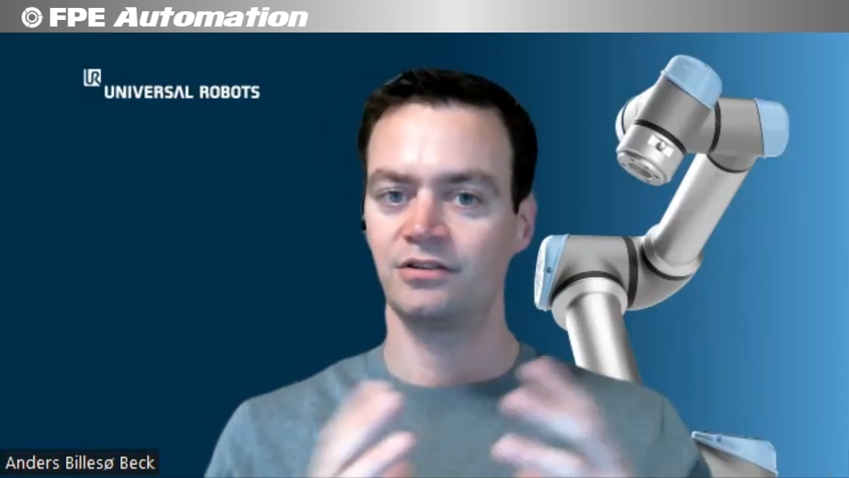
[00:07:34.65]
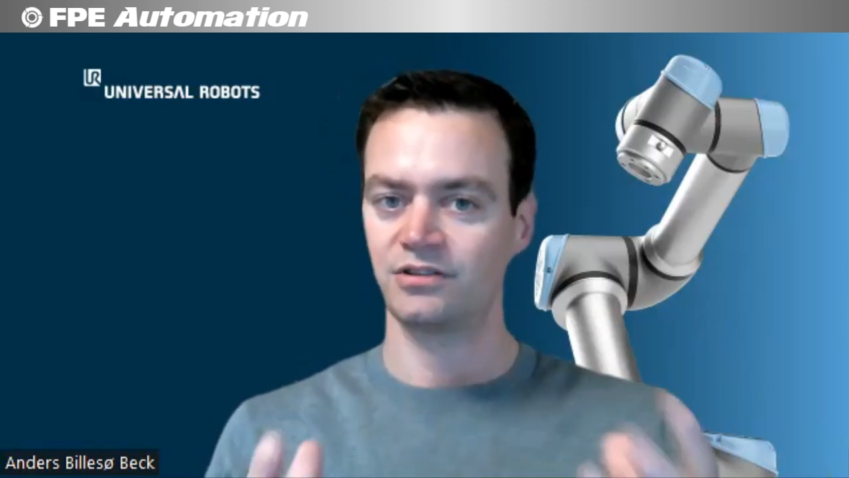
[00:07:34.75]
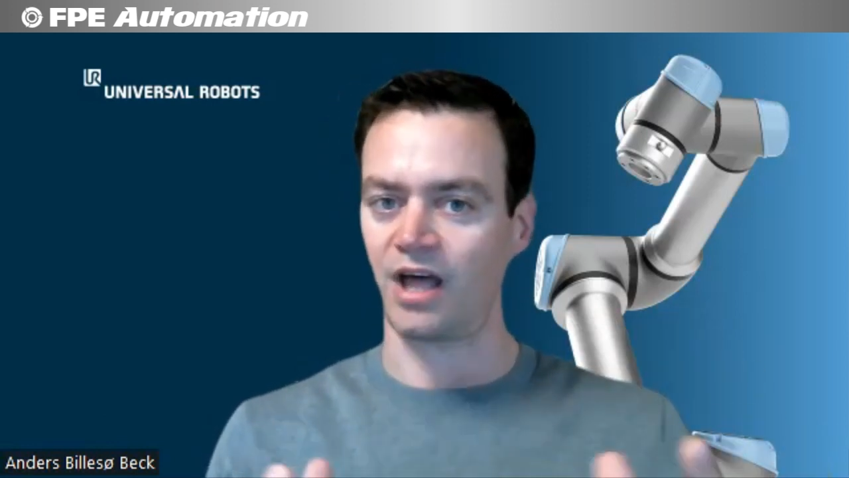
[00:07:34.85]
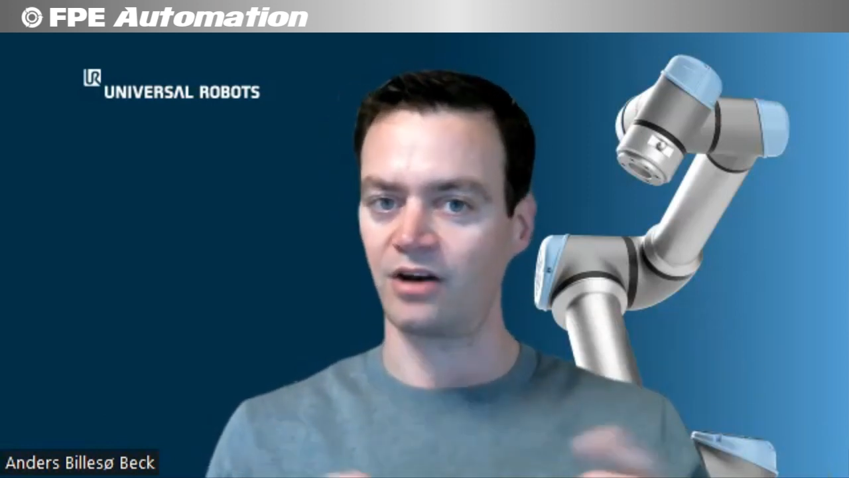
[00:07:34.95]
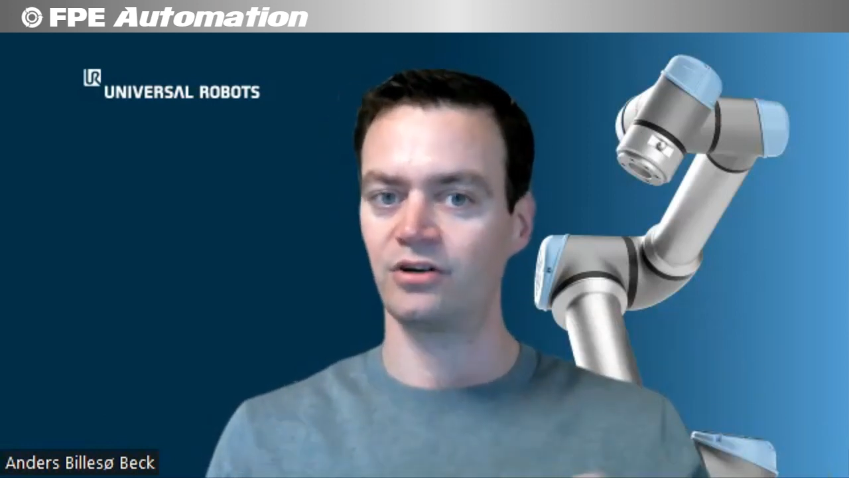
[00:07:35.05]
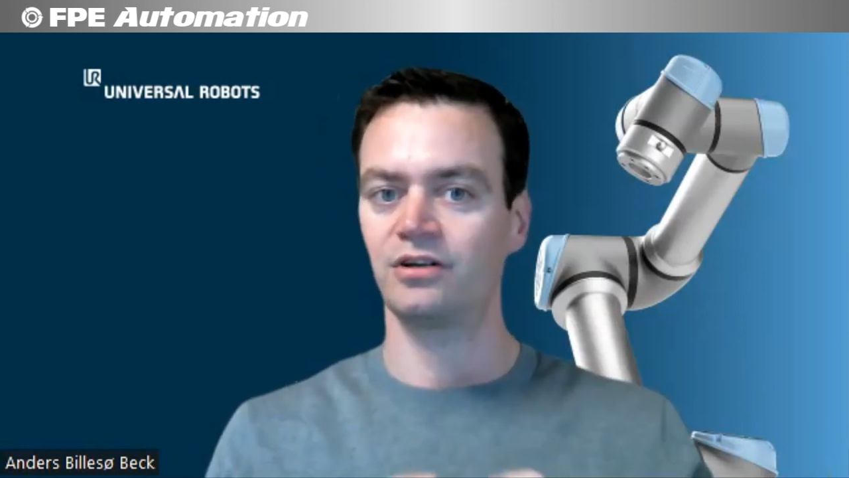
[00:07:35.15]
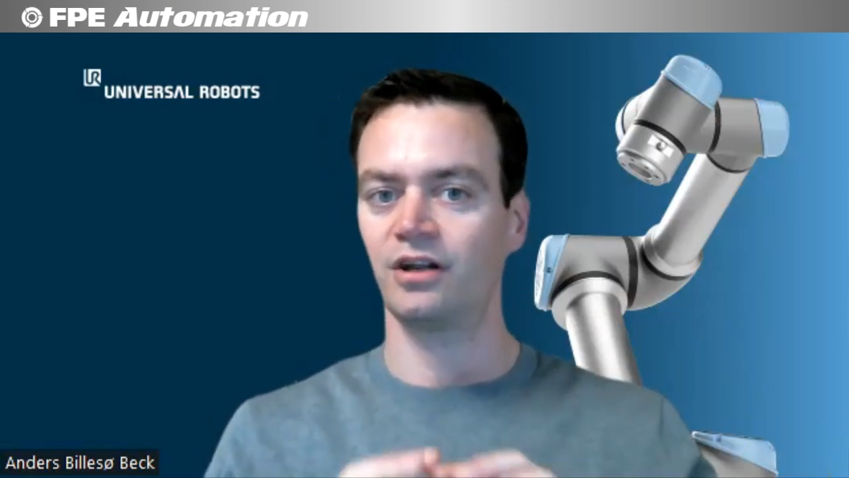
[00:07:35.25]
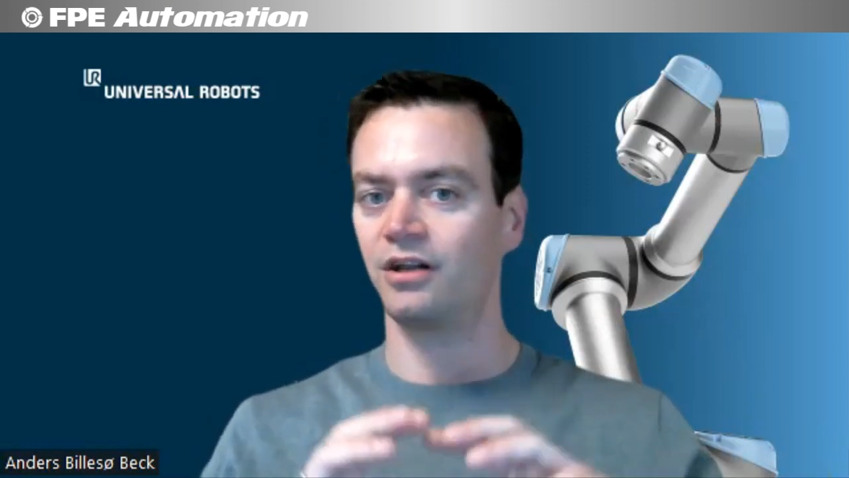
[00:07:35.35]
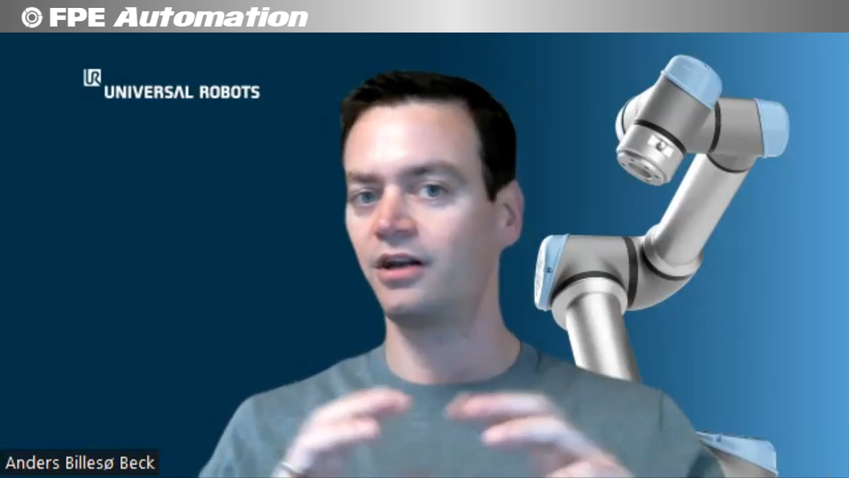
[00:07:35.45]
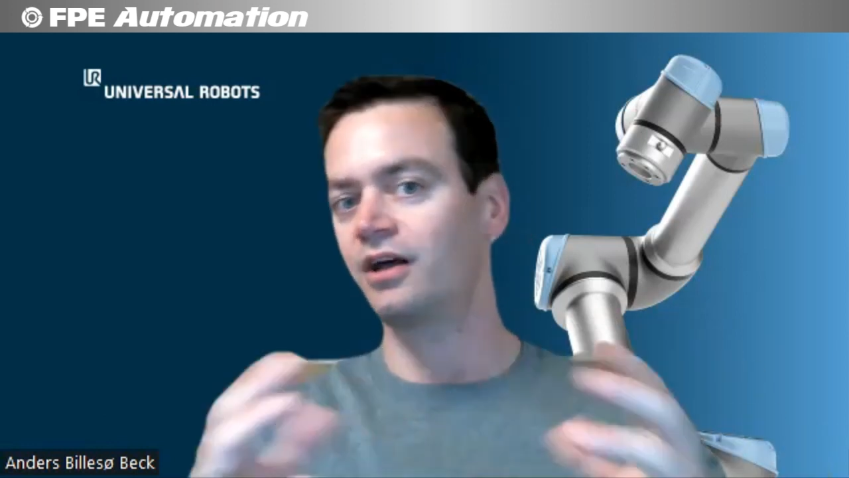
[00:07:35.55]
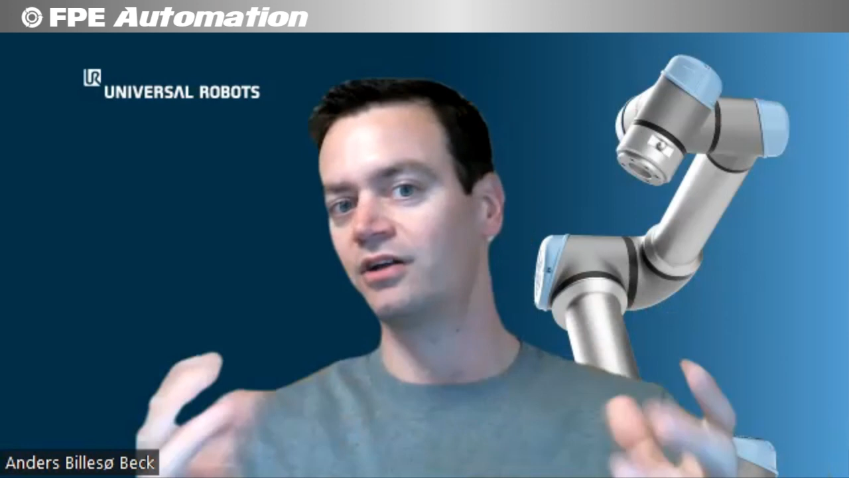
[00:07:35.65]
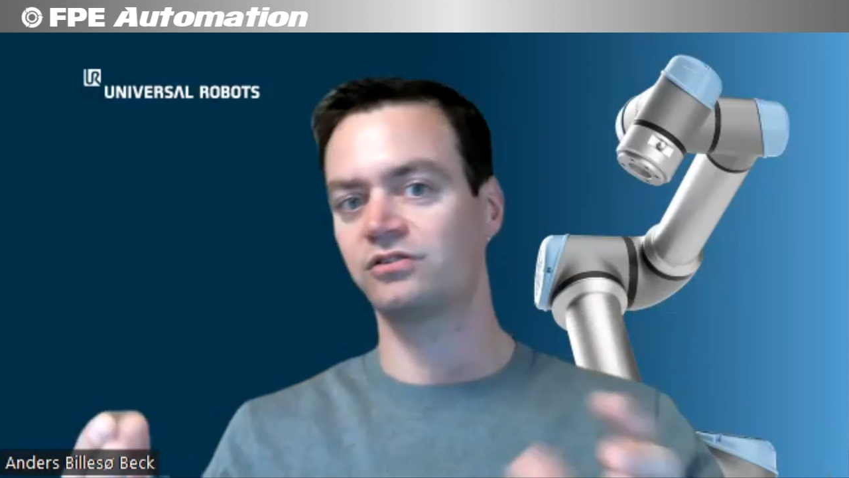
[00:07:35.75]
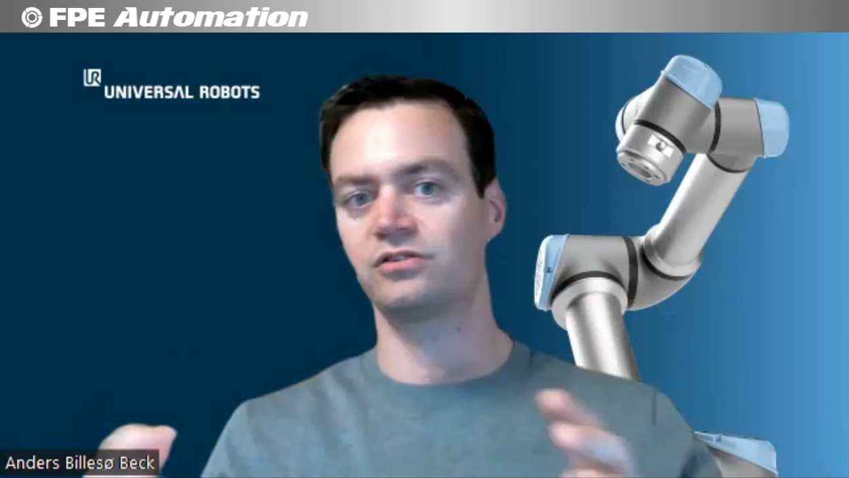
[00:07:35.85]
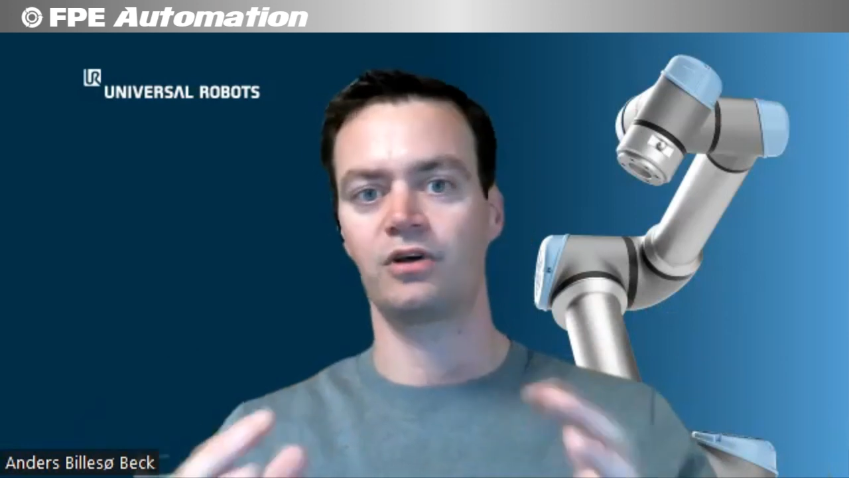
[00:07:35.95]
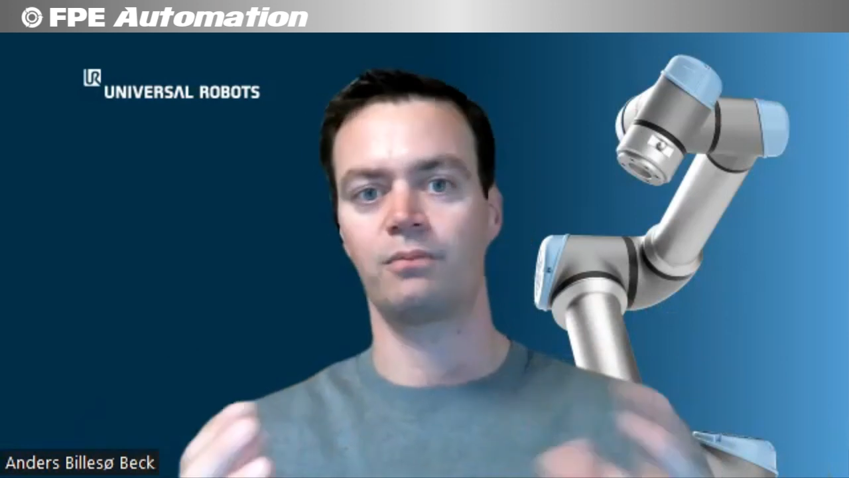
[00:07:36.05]
standard, and then there's
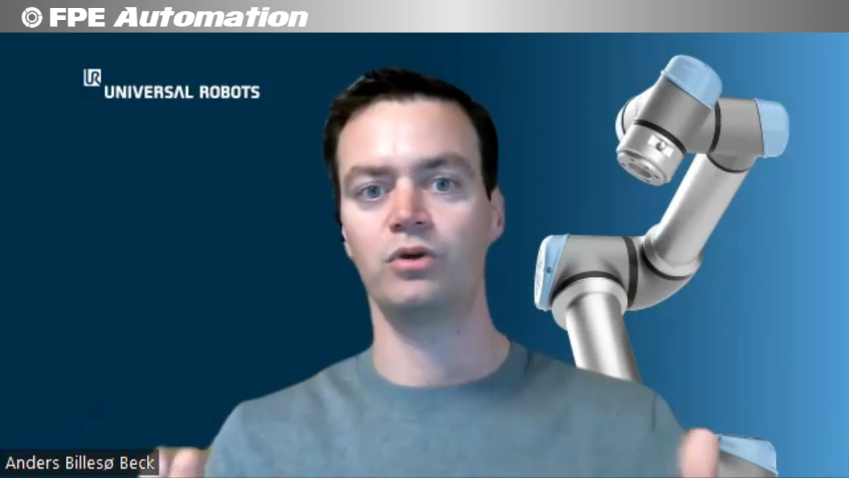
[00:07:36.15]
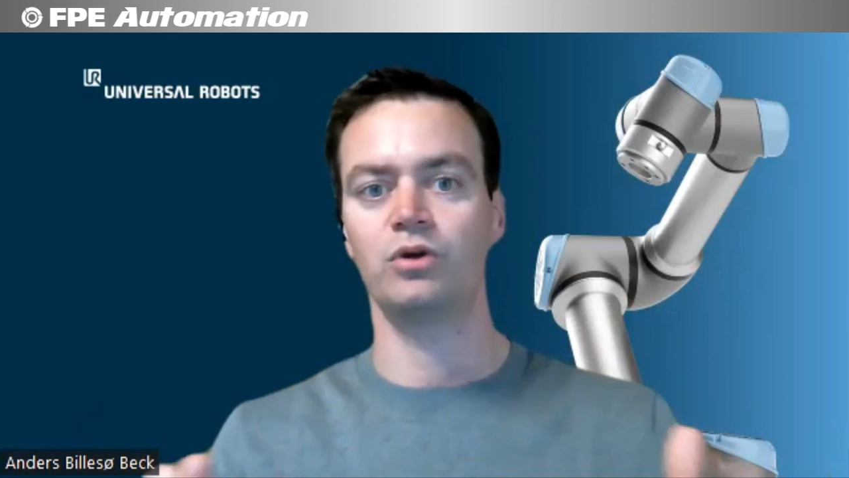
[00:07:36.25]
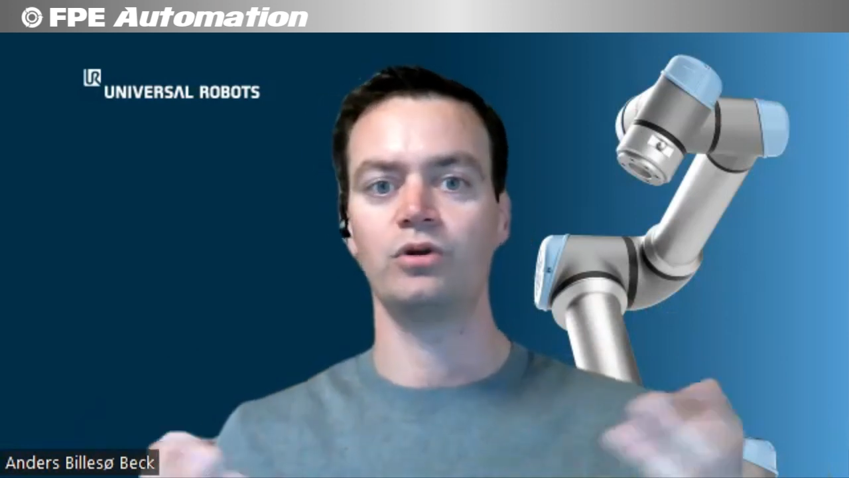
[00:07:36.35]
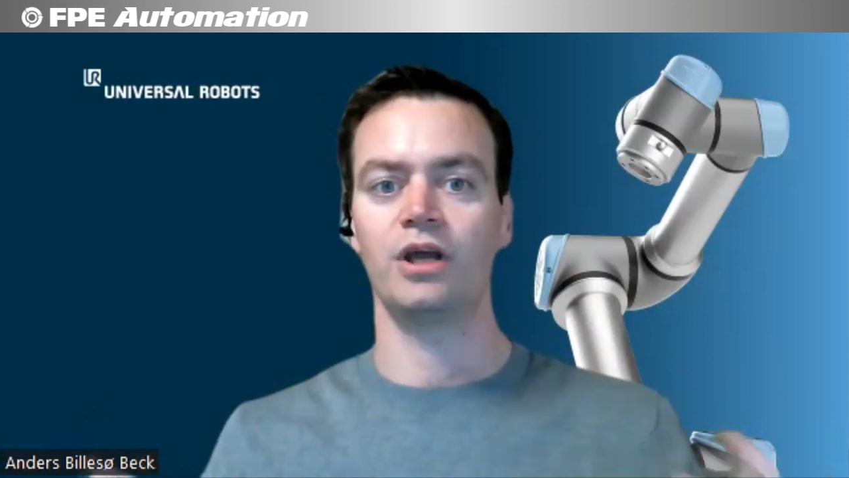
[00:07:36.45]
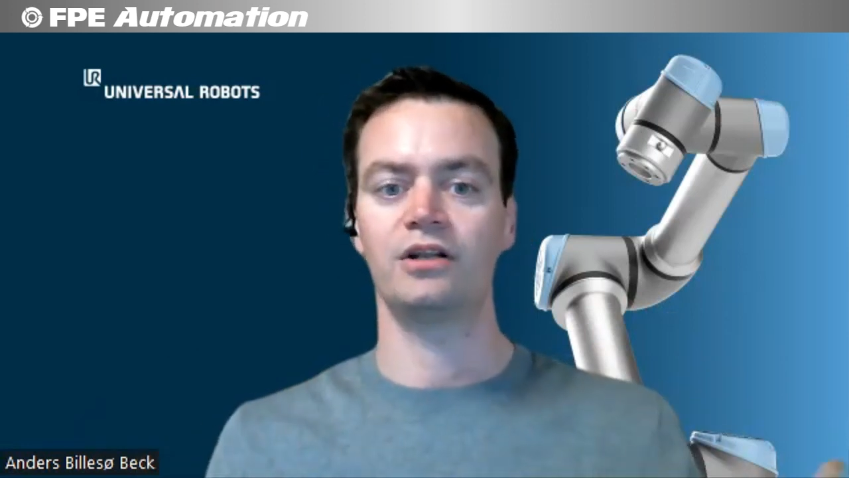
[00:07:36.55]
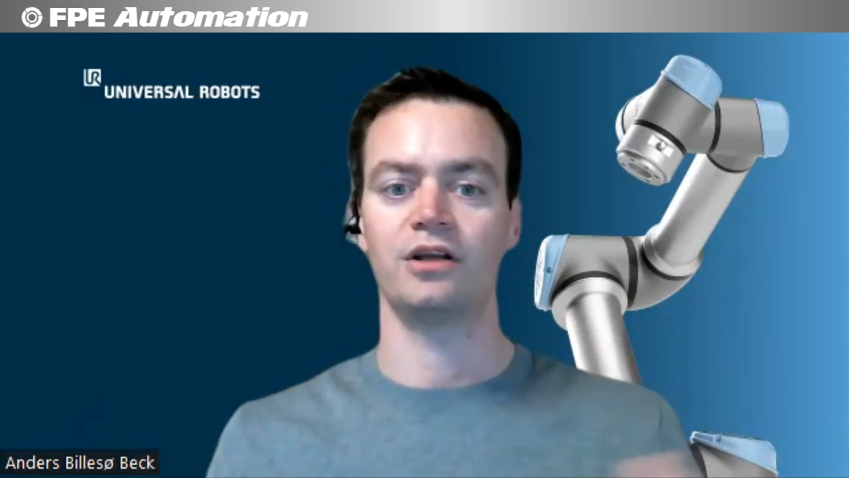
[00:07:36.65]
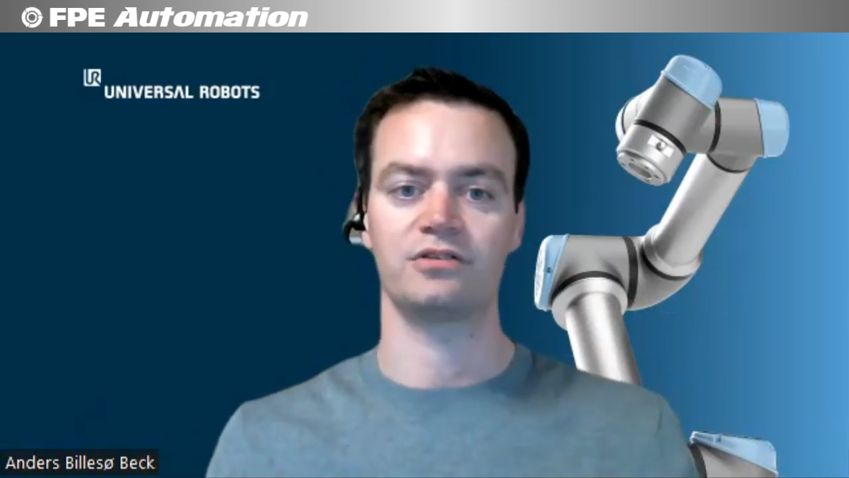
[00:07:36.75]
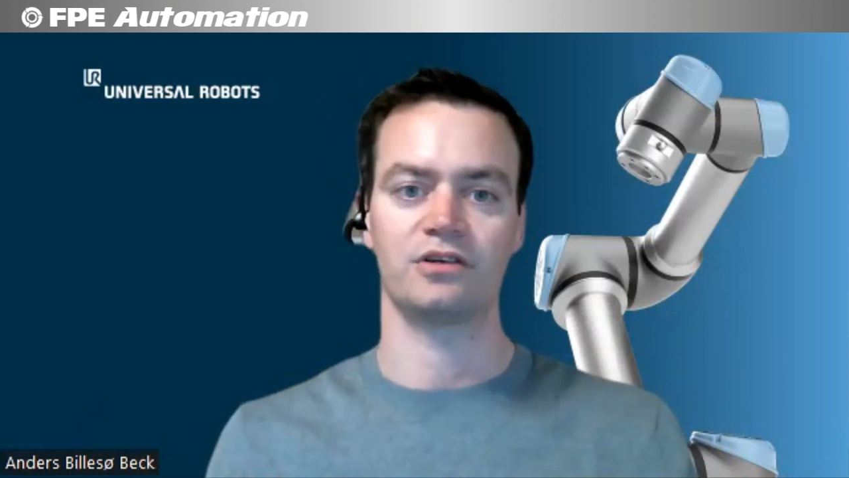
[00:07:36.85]
some uniqueness